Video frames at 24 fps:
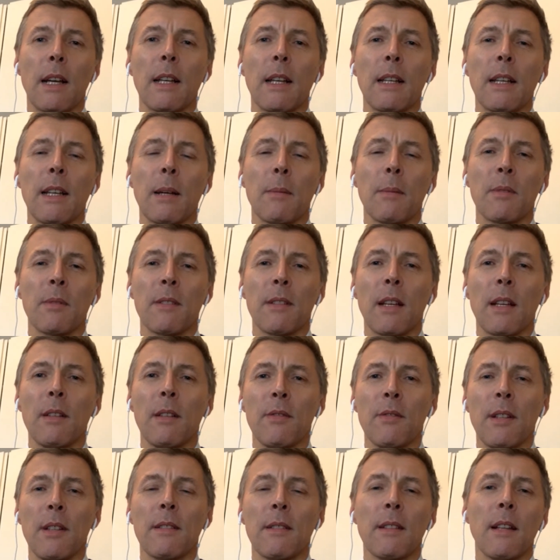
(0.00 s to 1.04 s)
NCAP
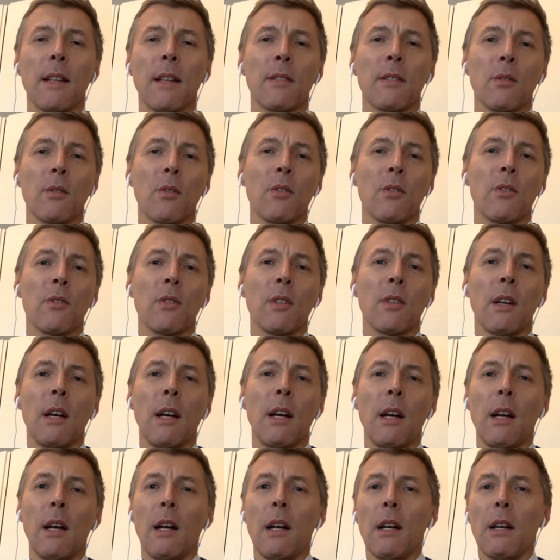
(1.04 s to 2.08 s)
safety sensors
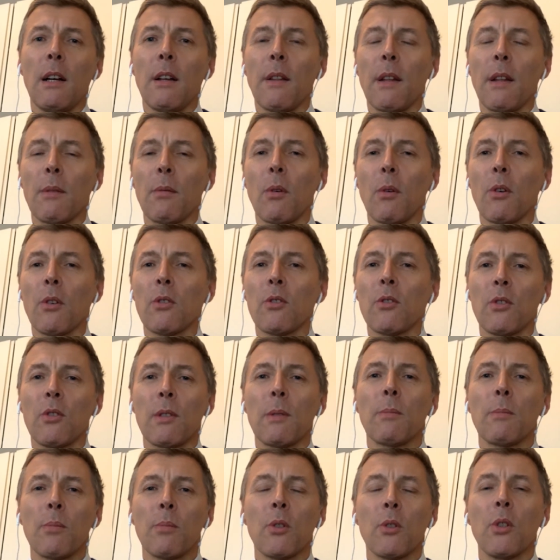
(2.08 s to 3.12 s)
that
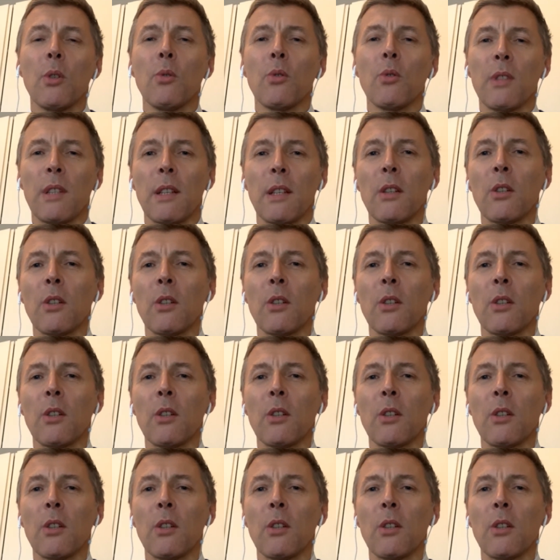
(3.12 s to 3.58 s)
was producing